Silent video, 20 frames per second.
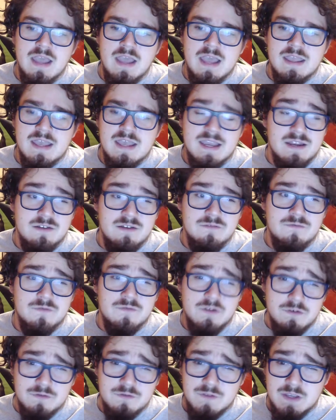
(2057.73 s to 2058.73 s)
kind of
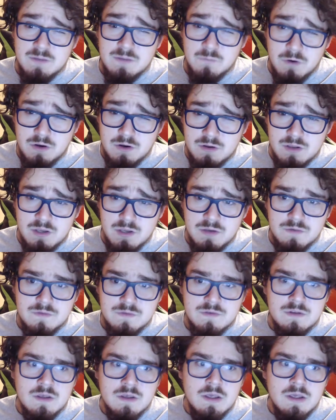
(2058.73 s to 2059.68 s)
understand where it goes,